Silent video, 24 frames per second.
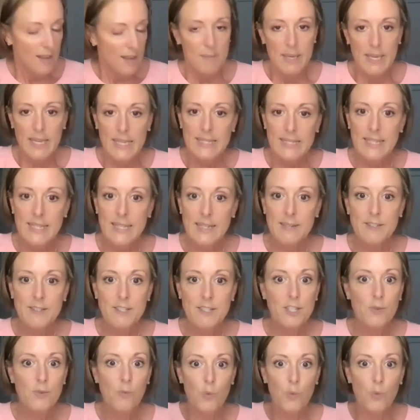because it
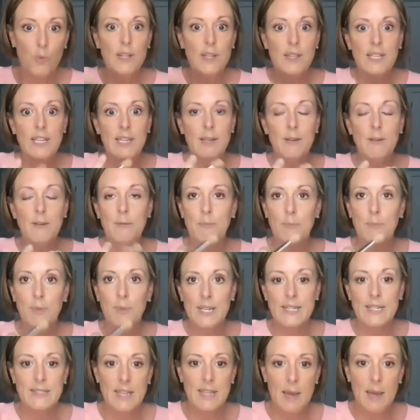just really
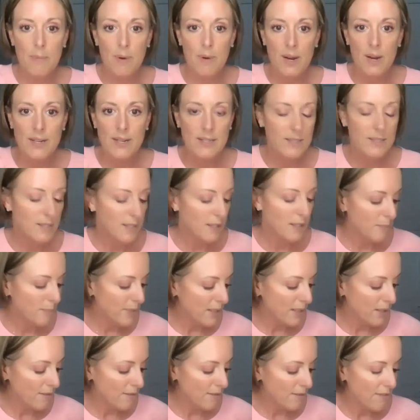brings that brightness to the
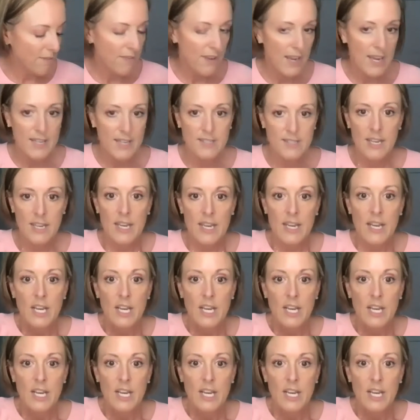middle of your face.